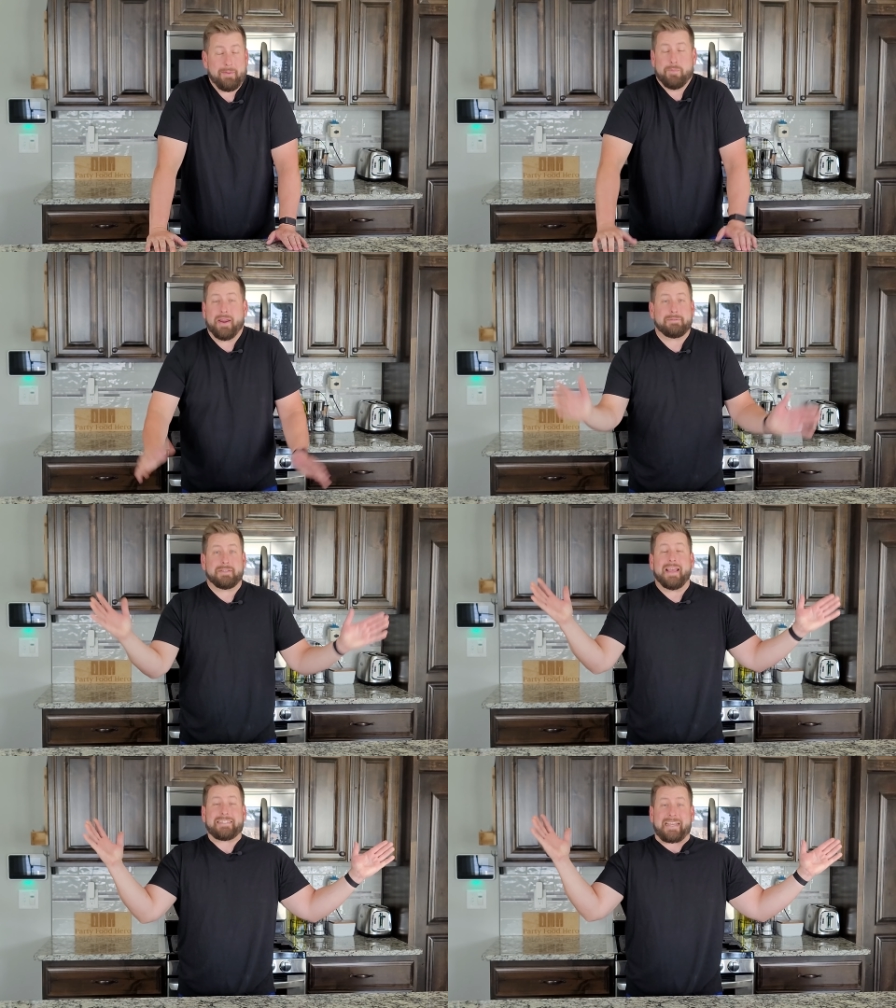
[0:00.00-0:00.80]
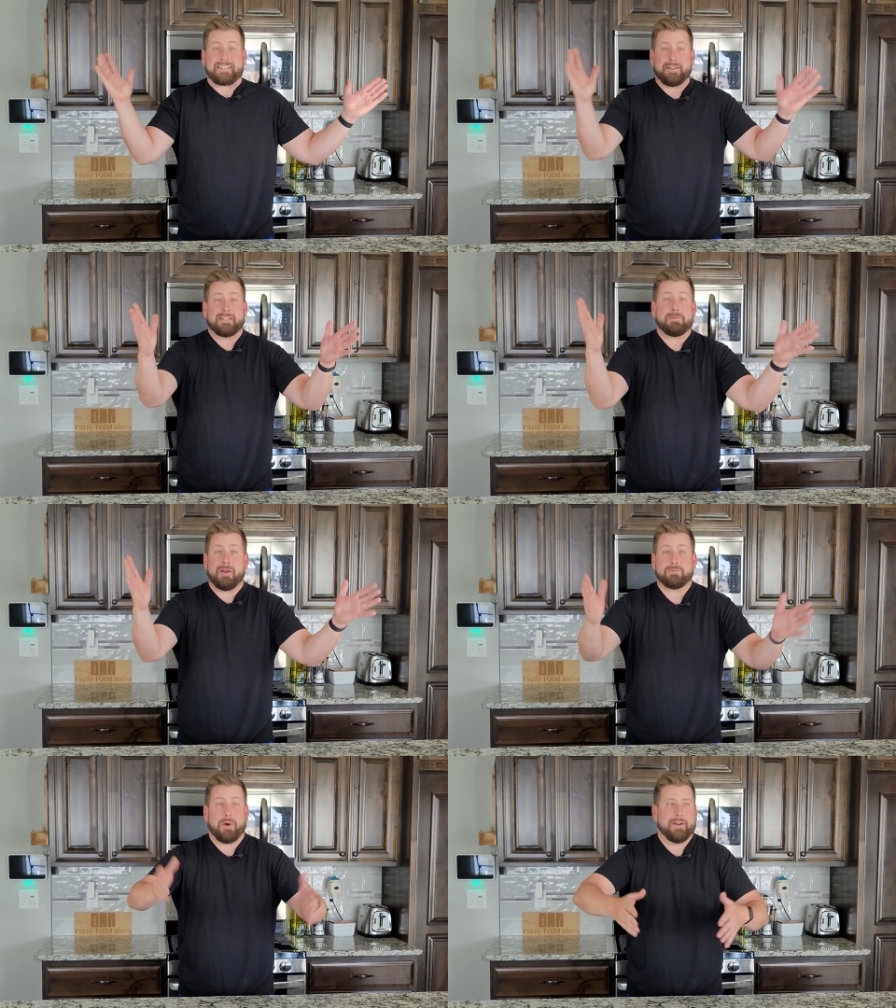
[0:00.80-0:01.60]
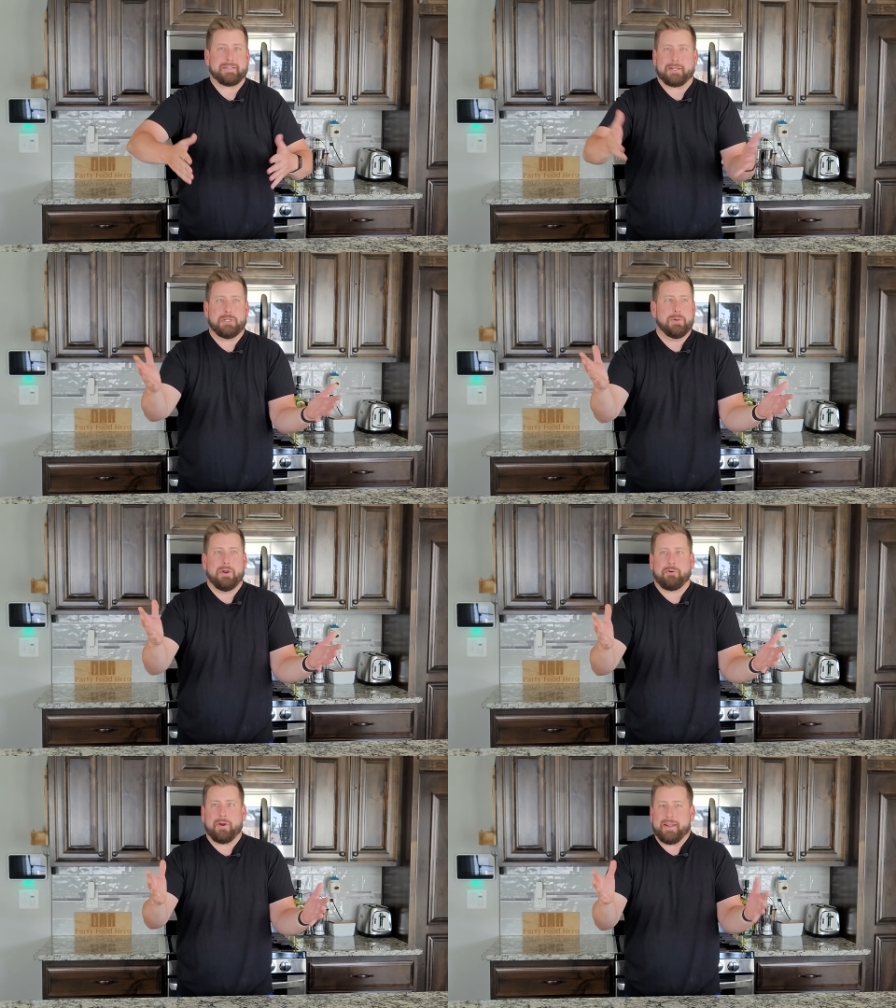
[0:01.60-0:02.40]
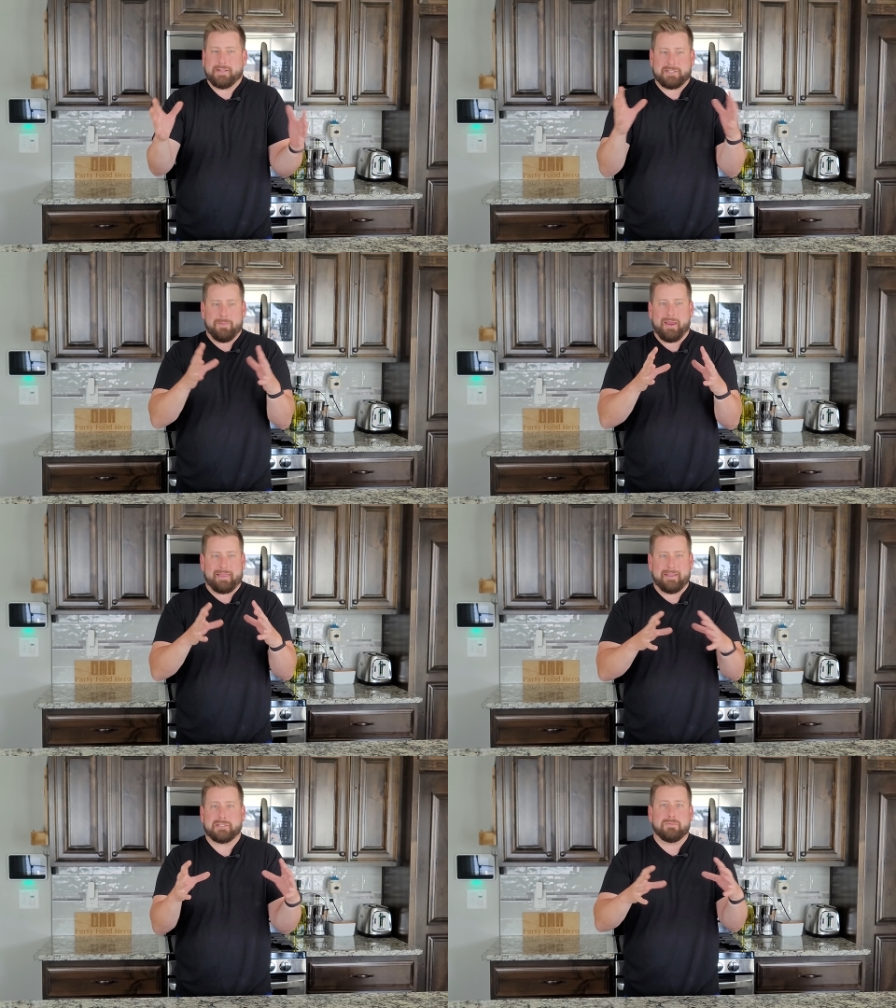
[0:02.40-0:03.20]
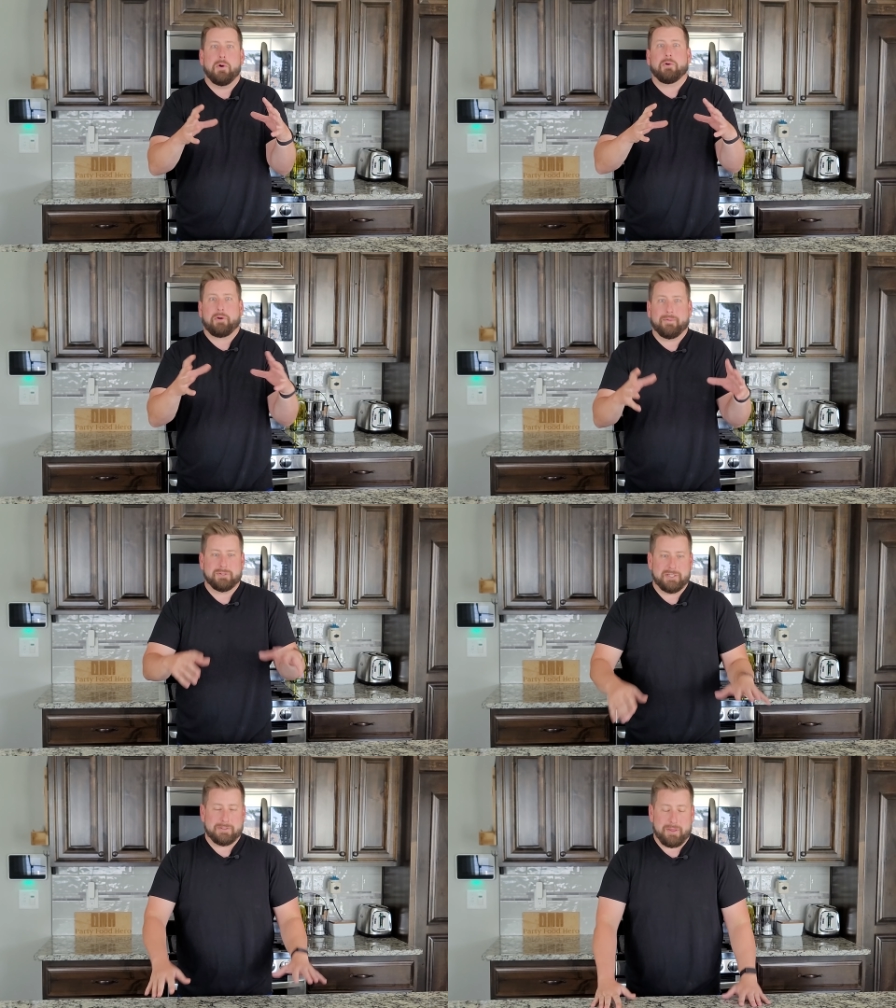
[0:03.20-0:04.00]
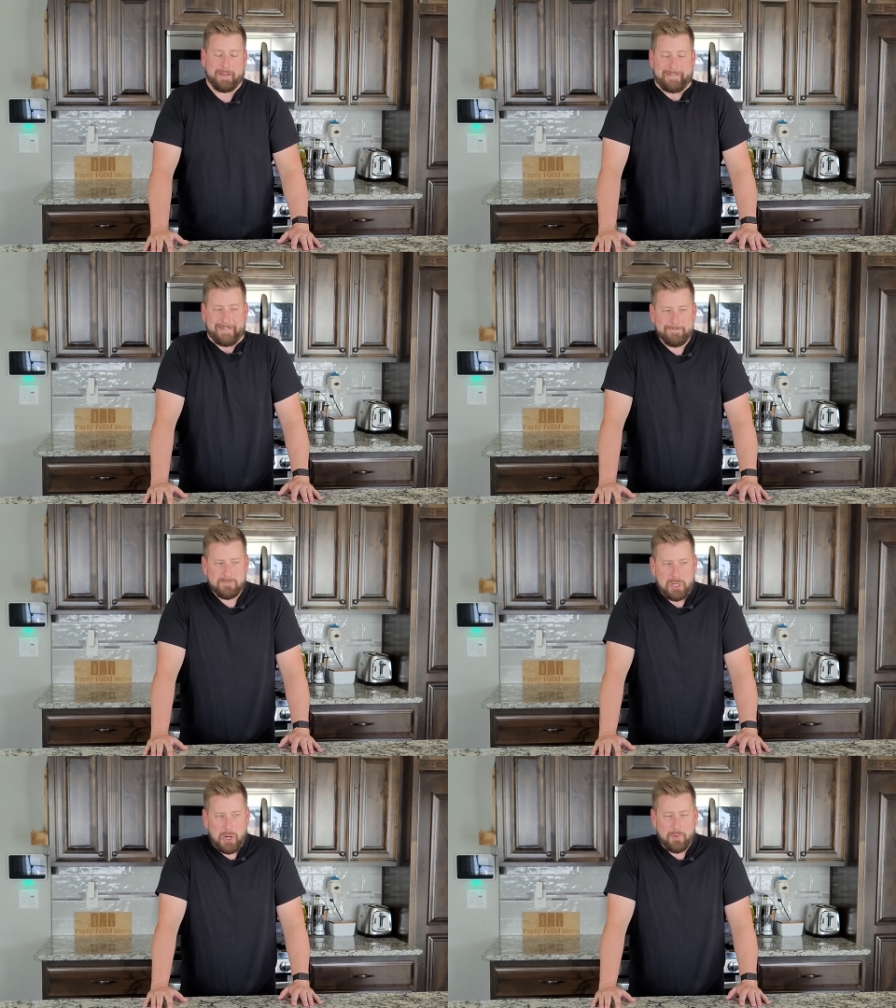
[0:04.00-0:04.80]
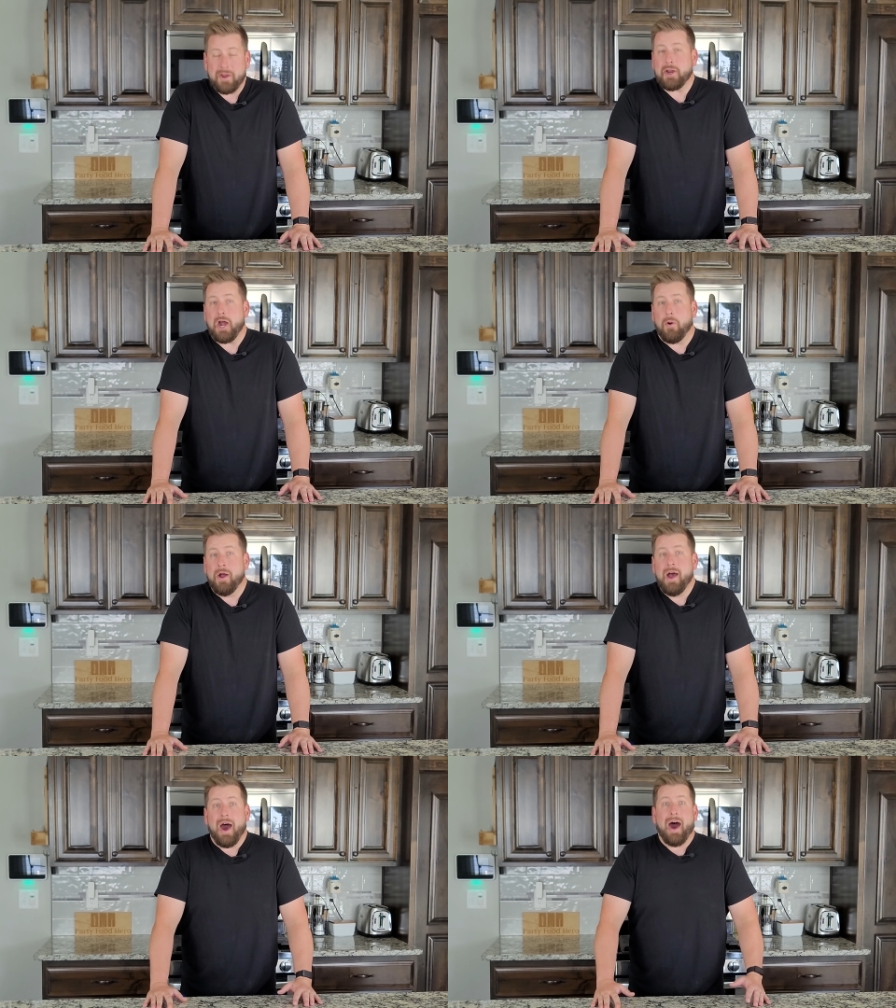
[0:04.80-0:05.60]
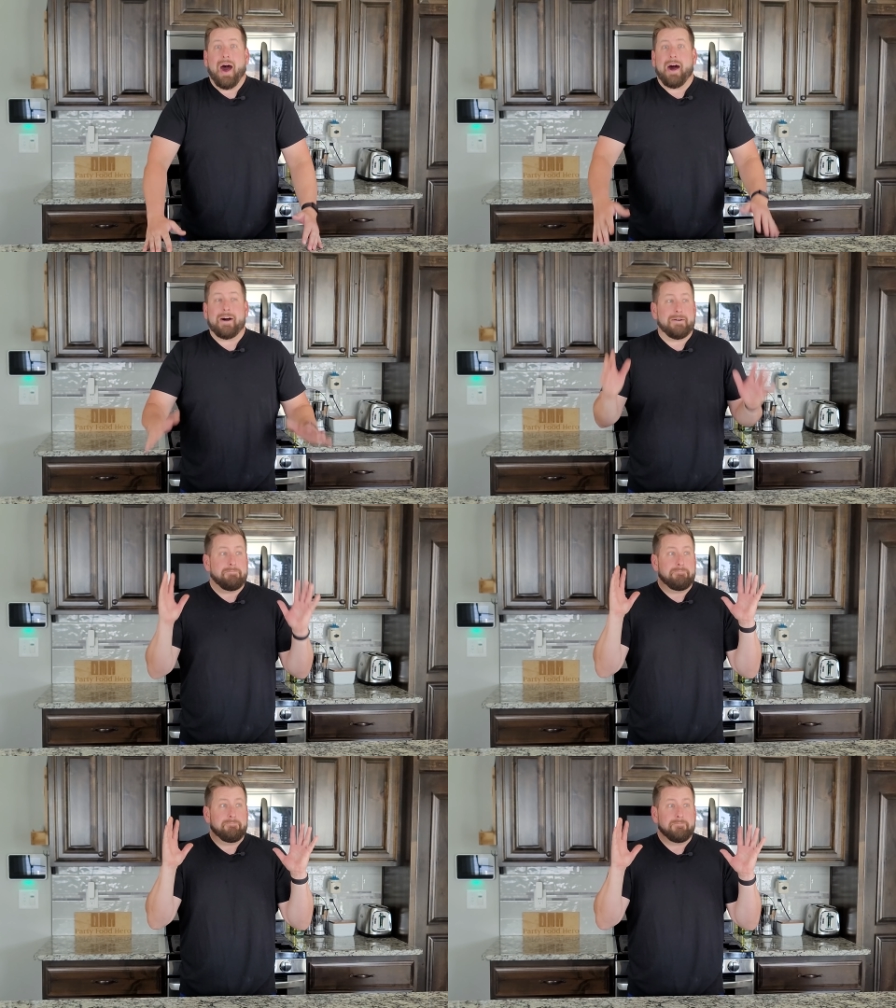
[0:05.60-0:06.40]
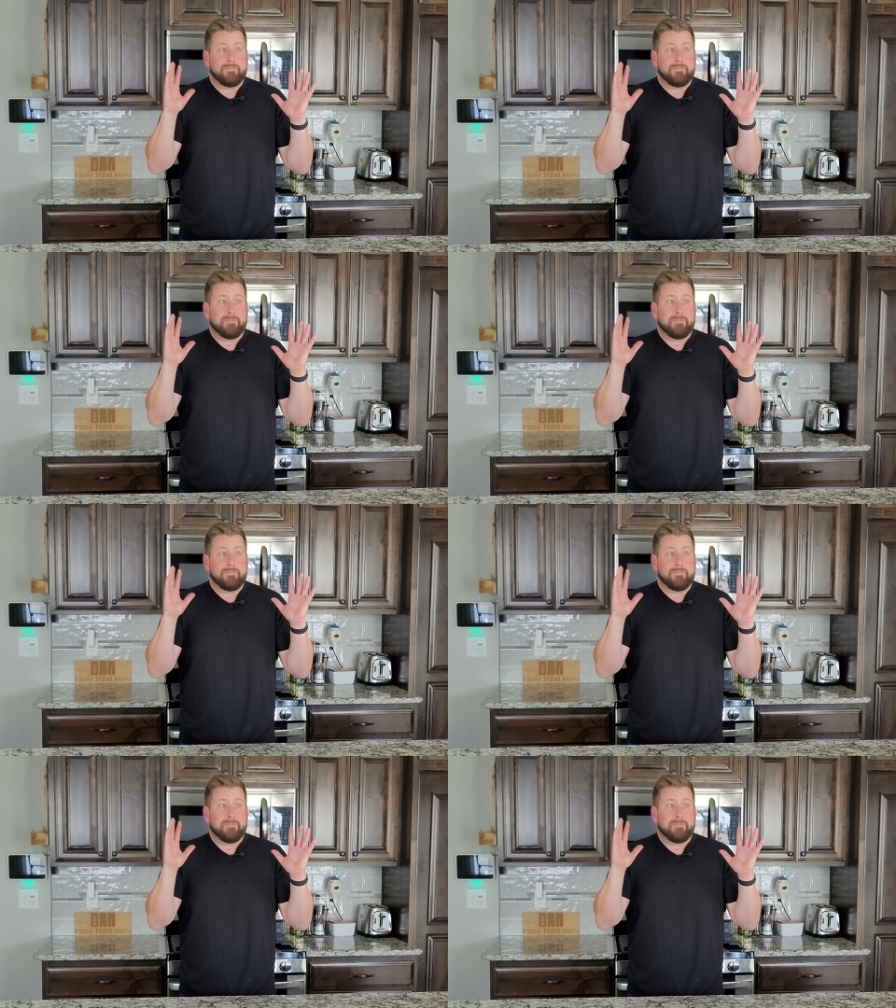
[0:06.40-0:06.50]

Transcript: But it's easy. That's the best part. It's like 2 ingredients to make this smoked cream cheese thing. So there you go.